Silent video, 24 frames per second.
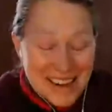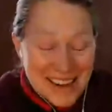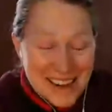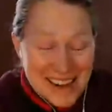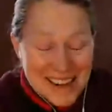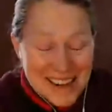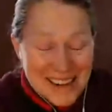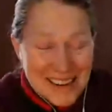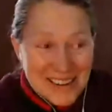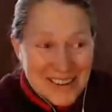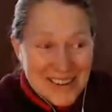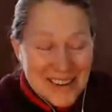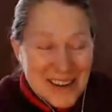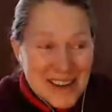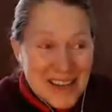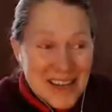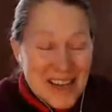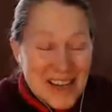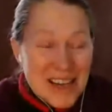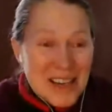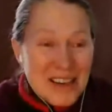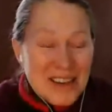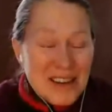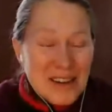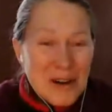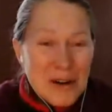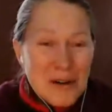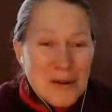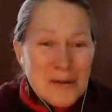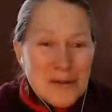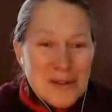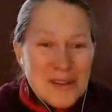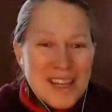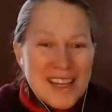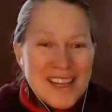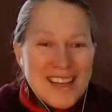I don't. You
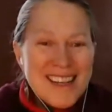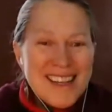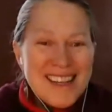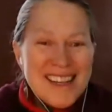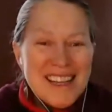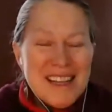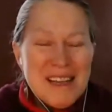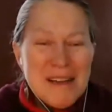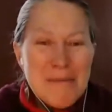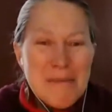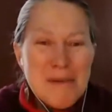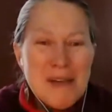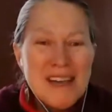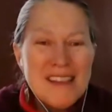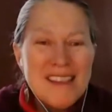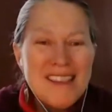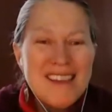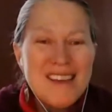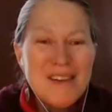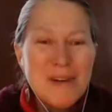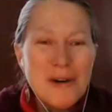know, the